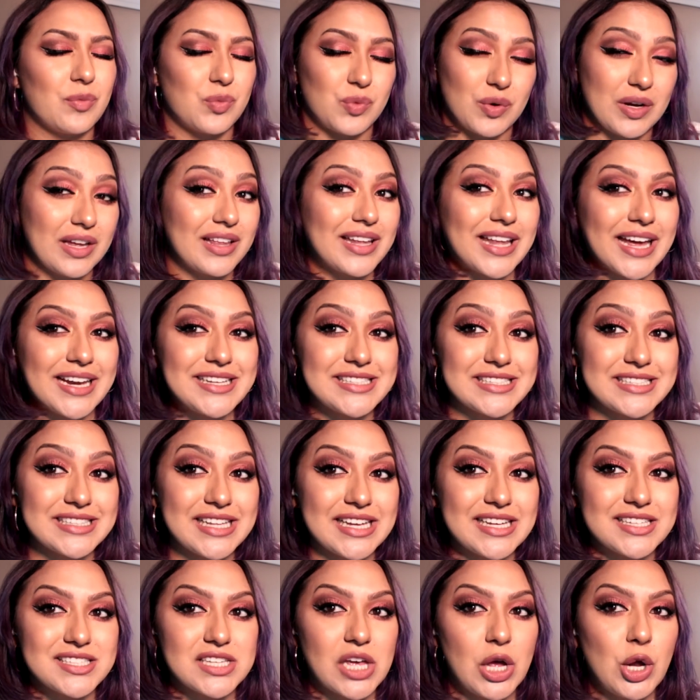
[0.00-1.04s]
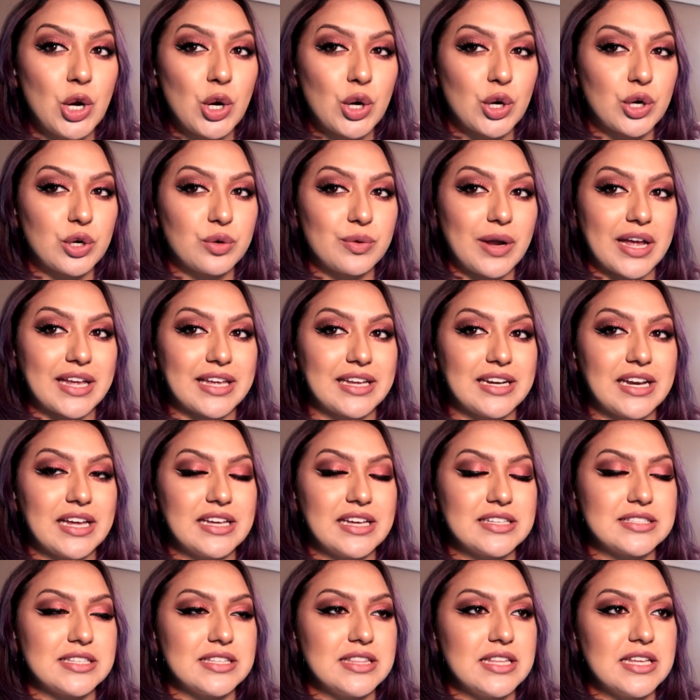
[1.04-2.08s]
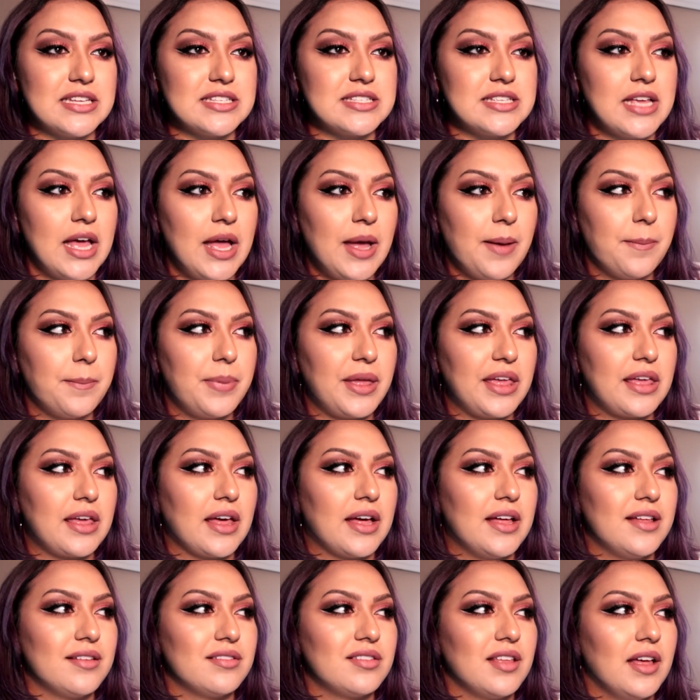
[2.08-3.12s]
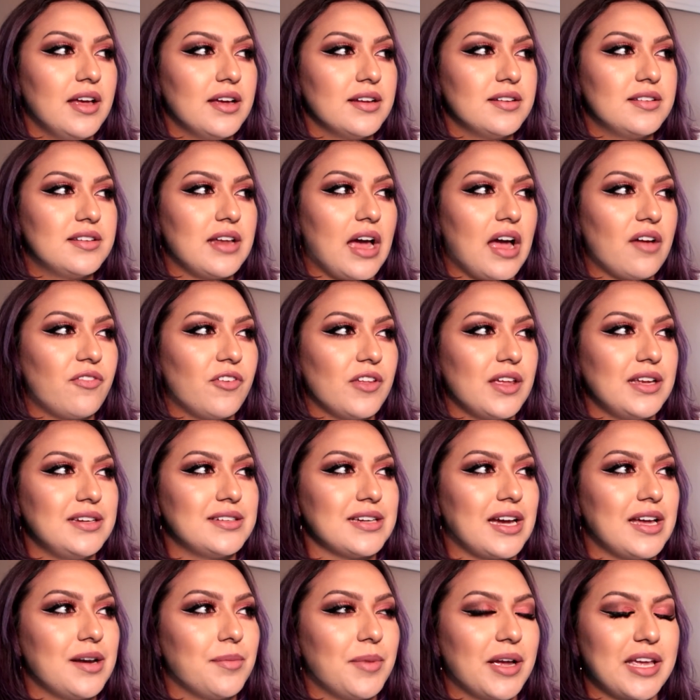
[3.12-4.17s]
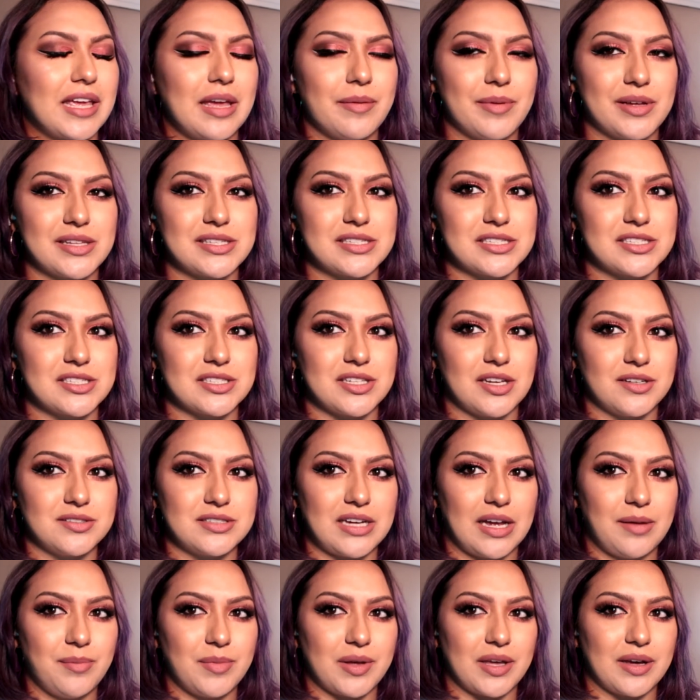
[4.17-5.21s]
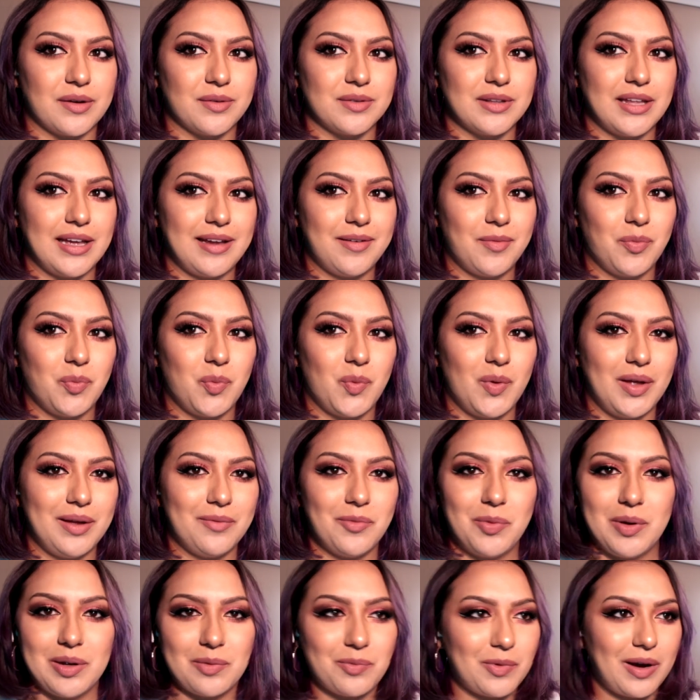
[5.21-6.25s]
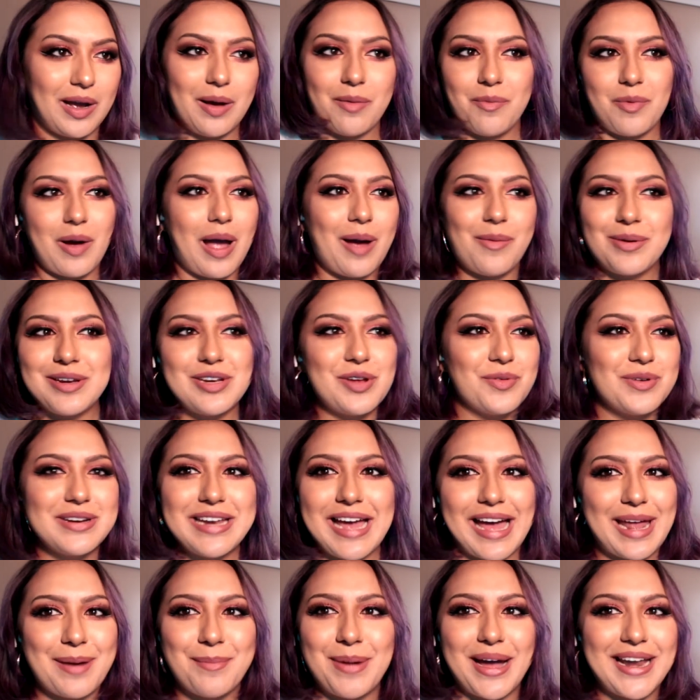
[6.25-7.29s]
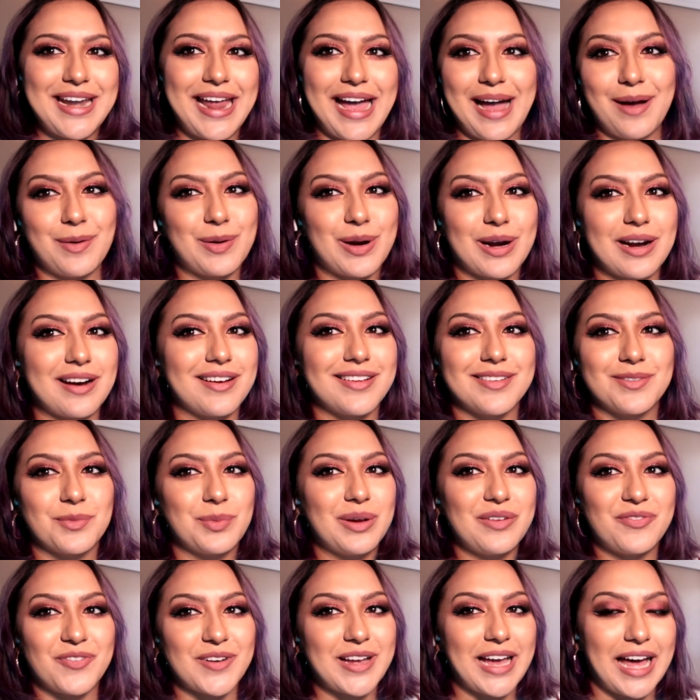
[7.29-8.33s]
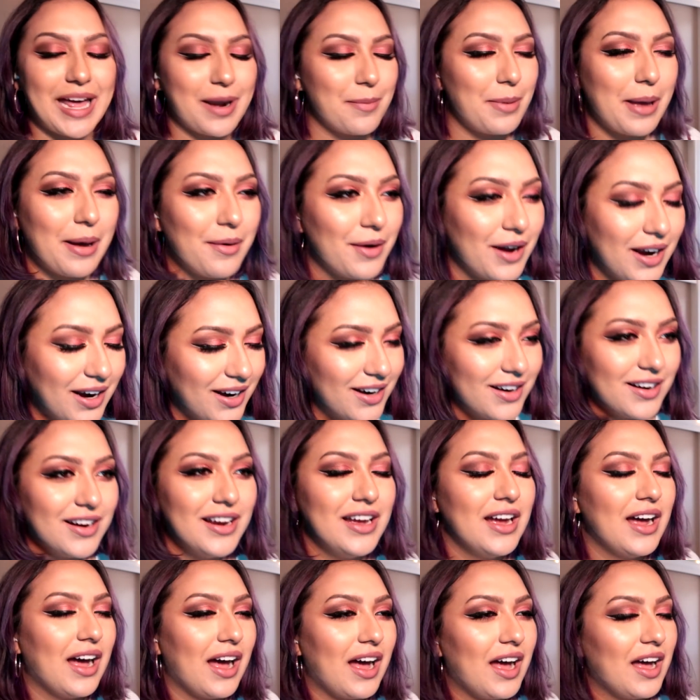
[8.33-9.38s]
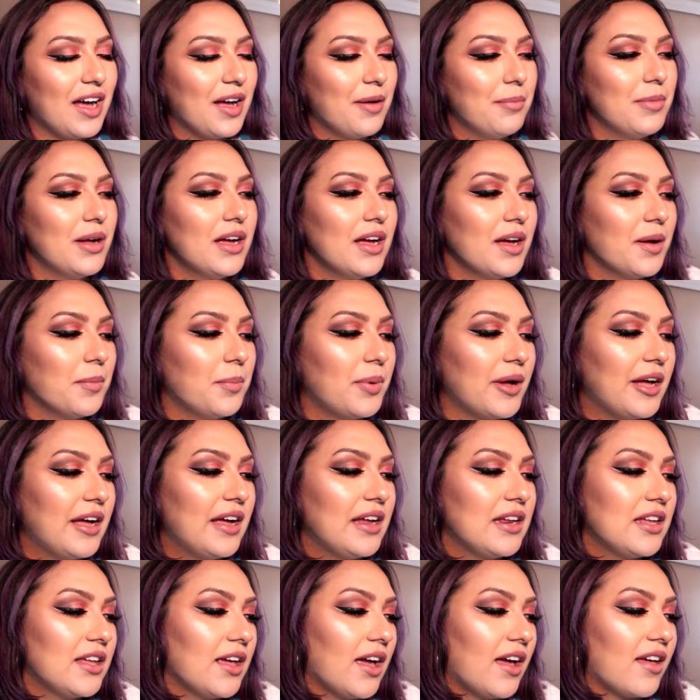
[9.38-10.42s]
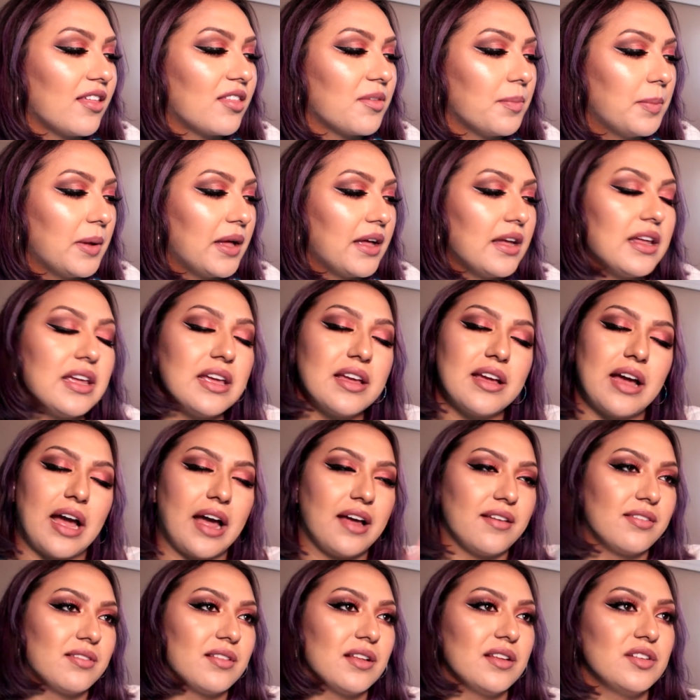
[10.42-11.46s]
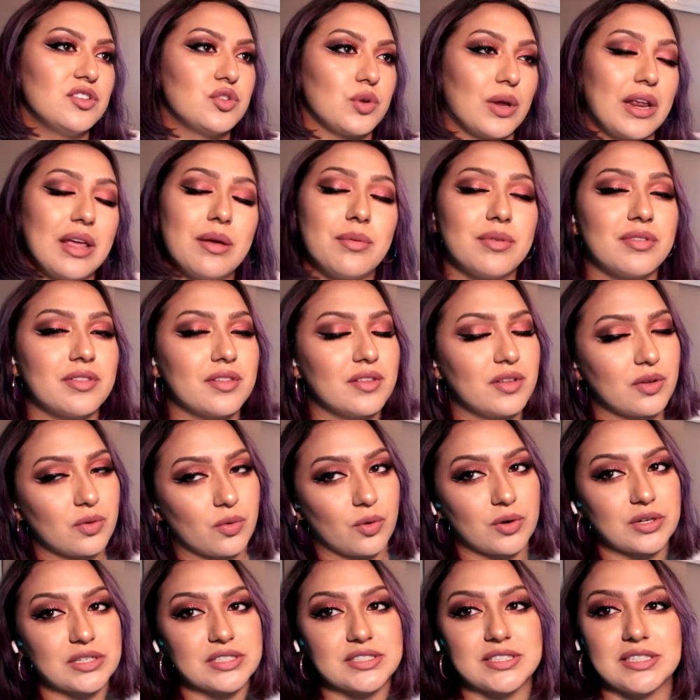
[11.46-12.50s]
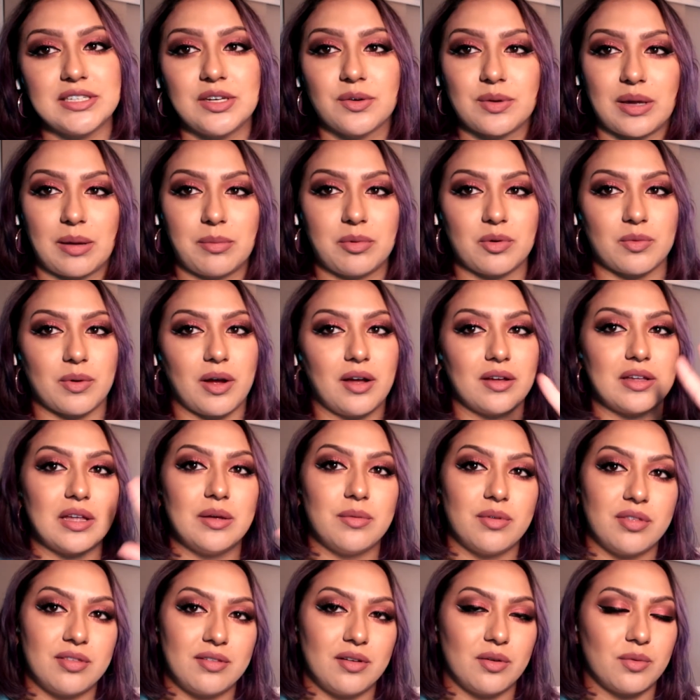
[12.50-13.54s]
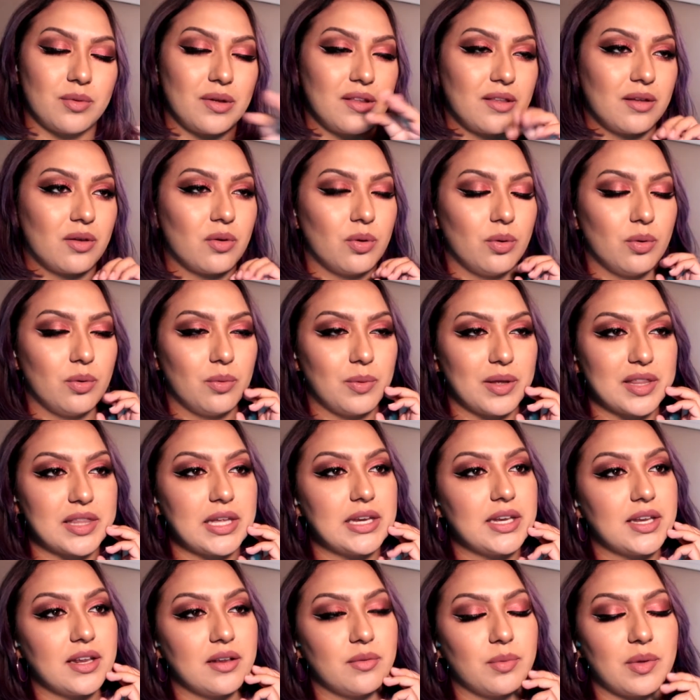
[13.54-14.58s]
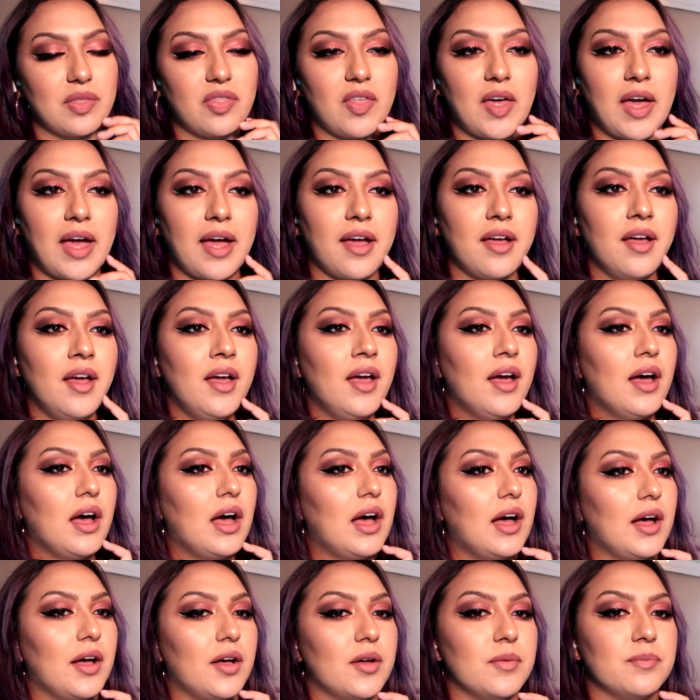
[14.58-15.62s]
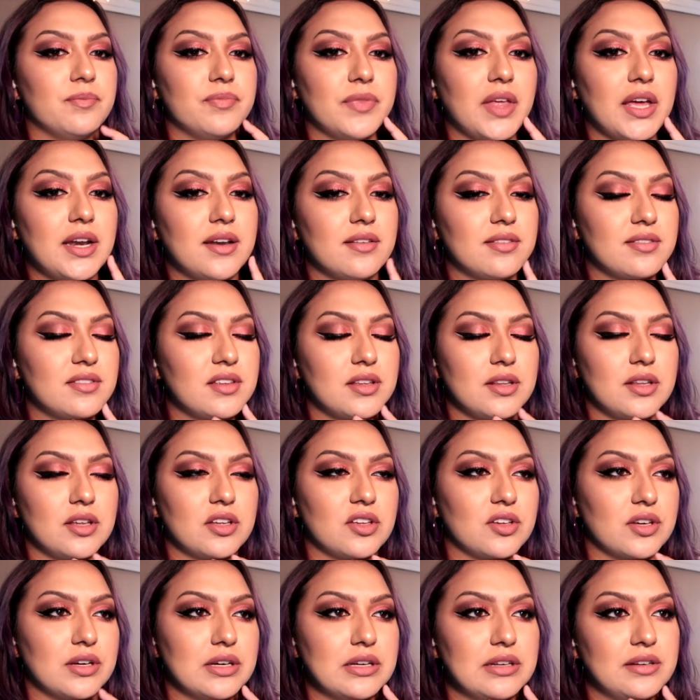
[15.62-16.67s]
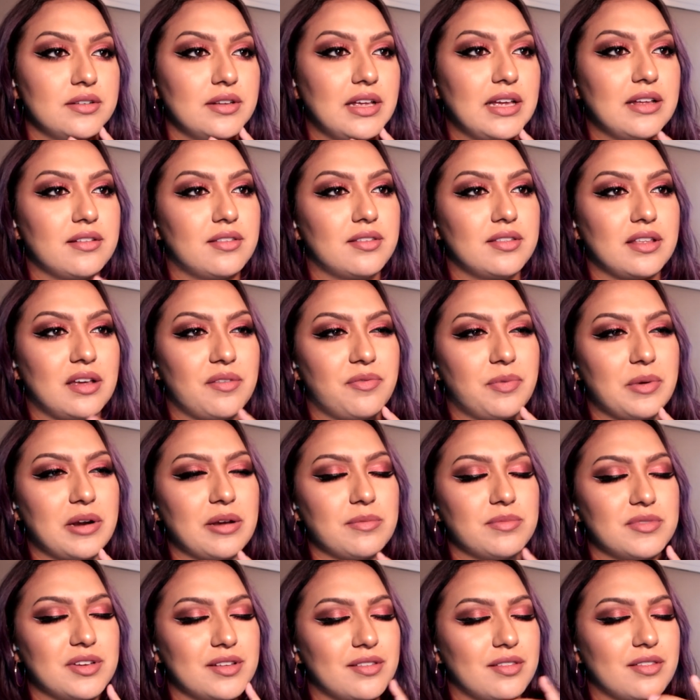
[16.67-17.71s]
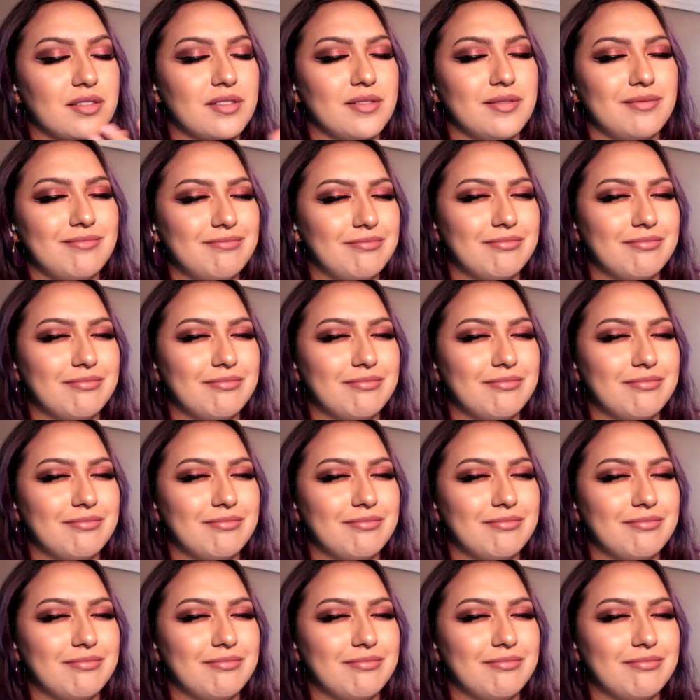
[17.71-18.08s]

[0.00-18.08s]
realizing this or recognizing this, because I feel like Dynamite came out such a long time ago. Like, why are we doing Dynamite now, girl? We forgot about her. But yes, but I still enjoyed it. It was still a gorgeous scene, don't get me wrong. It was still really cool what they did with that. And it still looked good and stuff, but I'm just...